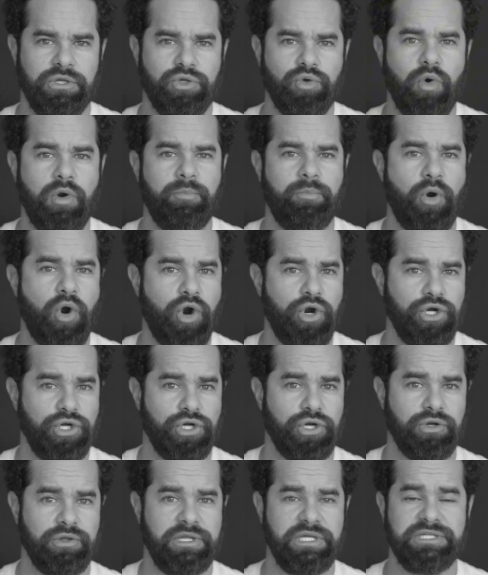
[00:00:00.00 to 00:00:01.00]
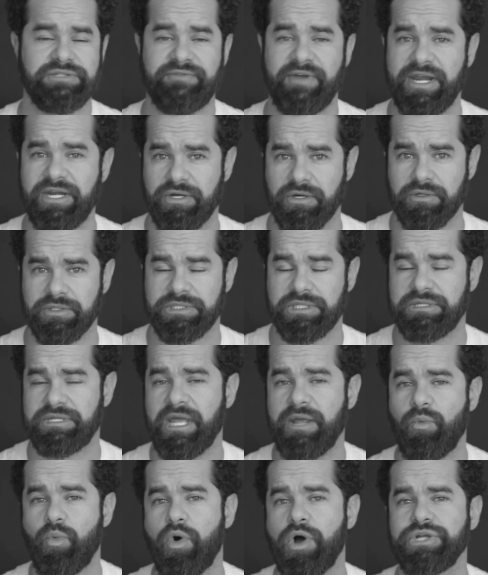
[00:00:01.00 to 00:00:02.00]
your partner, these vendors,
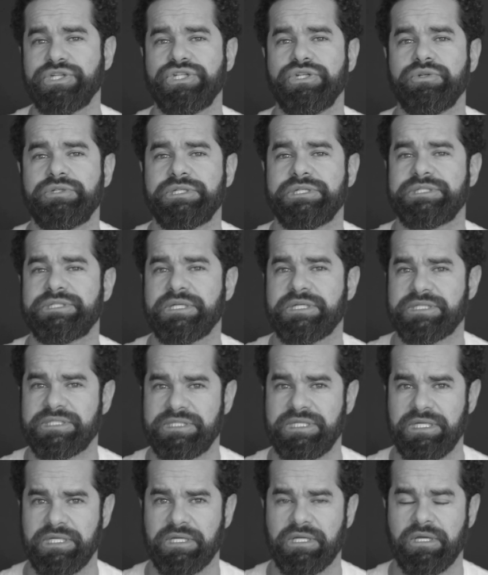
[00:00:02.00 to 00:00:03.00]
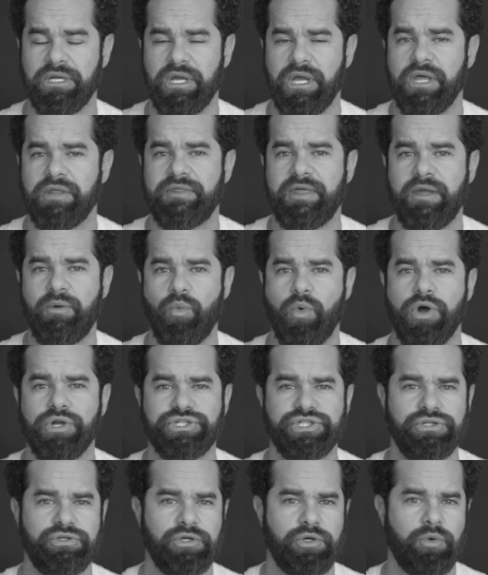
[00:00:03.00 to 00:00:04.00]
they want you to succeed. They
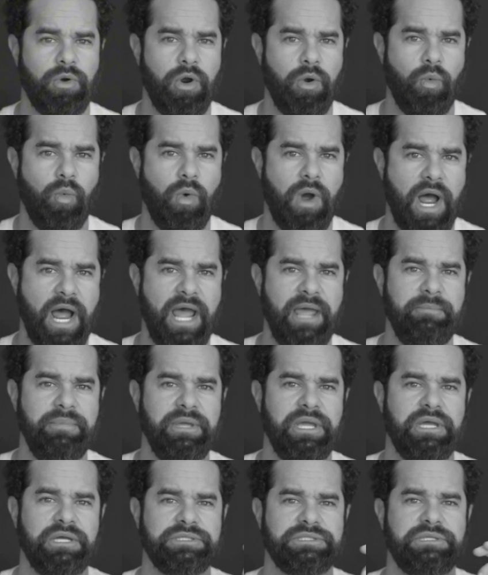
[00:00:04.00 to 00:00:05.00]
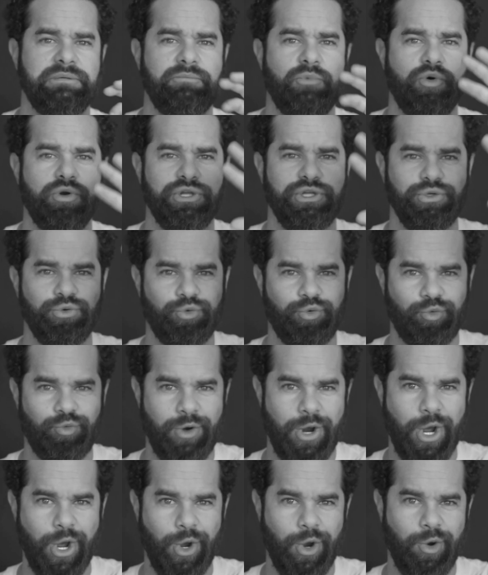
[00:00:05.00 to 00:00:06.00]
want you to grow. Why? Because the more you
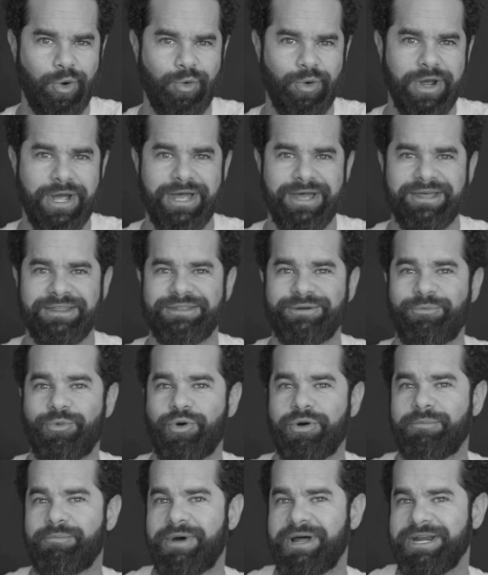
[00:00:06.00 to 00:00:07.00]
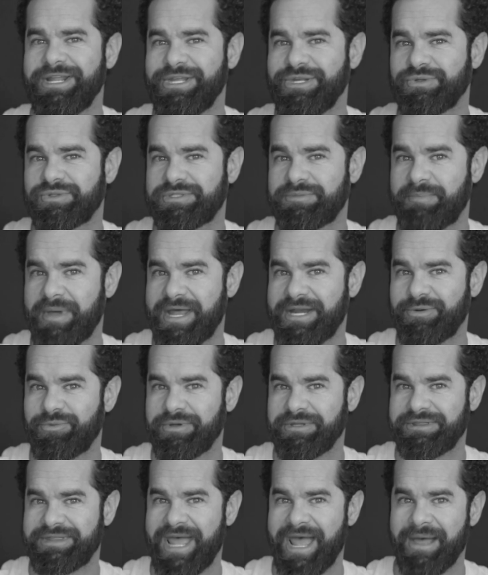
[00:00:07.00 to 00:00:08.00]
grow, the more money you spend
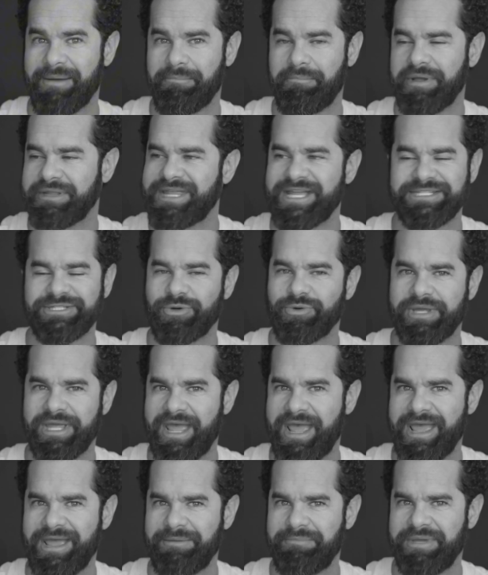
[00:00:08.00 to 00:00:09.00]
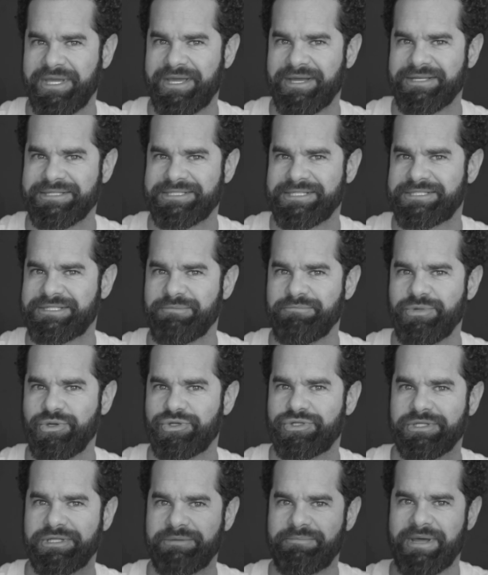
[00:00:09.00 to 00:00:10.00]
with them. But that's okay because it's a
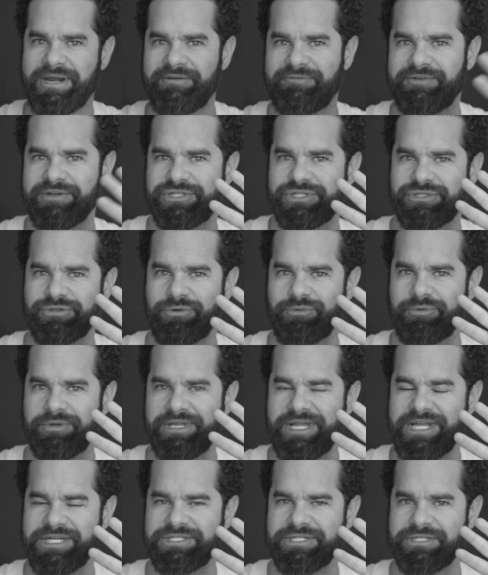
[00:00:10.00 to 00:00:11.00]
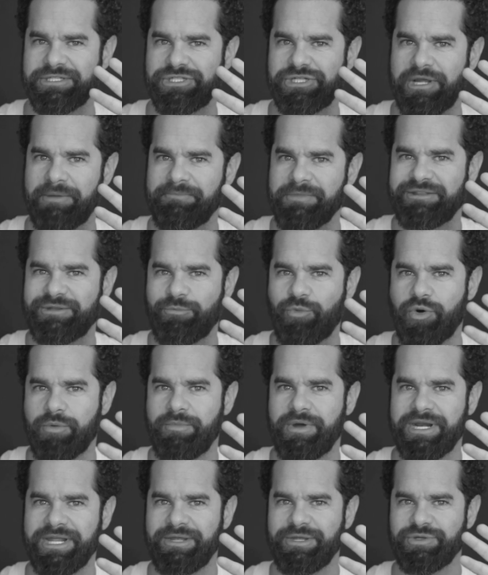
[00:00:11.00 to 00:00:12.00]
mutually beneficial relationship. The more
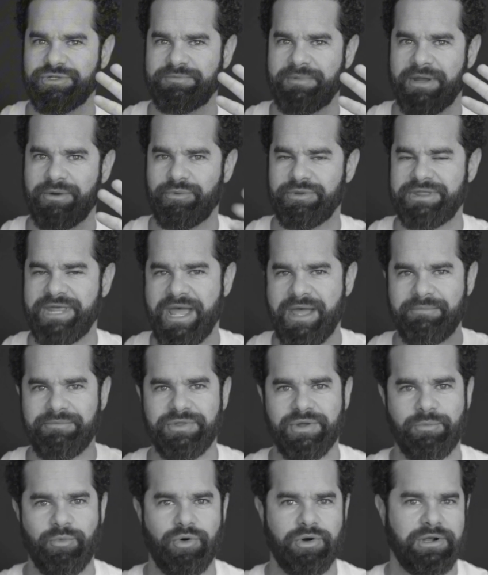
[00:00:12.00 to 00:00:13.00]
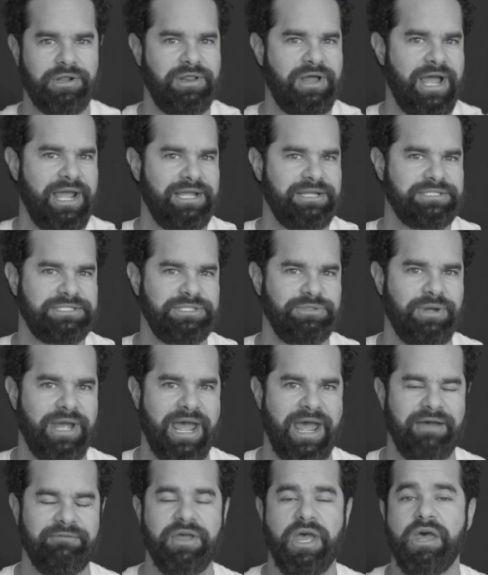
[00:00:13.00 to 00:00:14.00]
money you spend with them, the more clients you
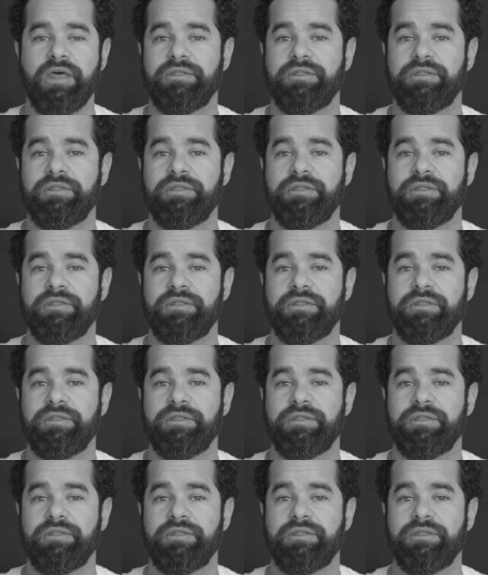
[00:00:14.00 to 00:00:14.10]
have,